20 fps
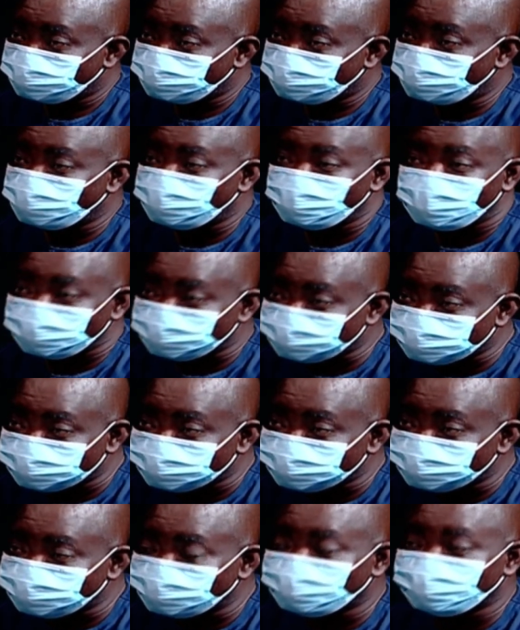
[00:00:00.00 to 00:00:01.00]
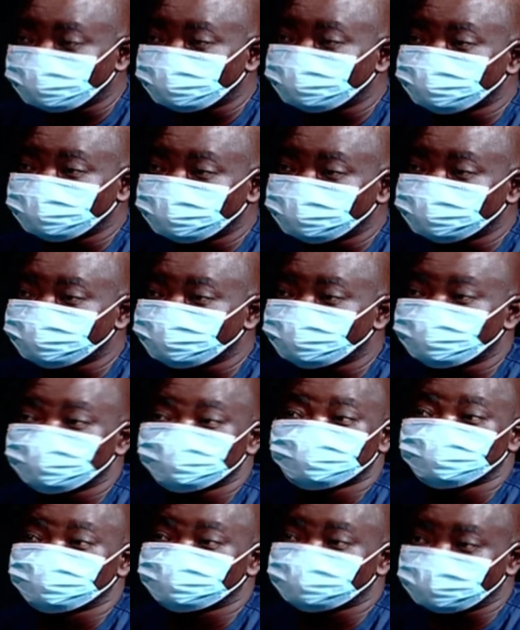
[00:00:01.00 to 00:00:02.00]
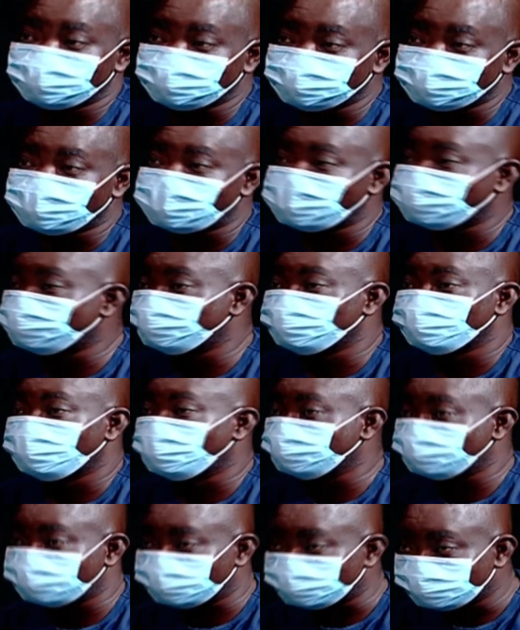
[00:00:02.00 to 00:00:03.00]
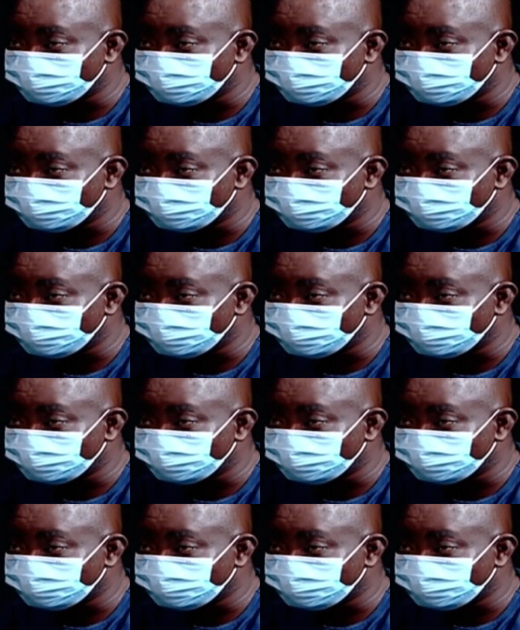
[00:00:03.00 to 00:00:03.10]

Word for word: unless the, the, the consultant lied to us,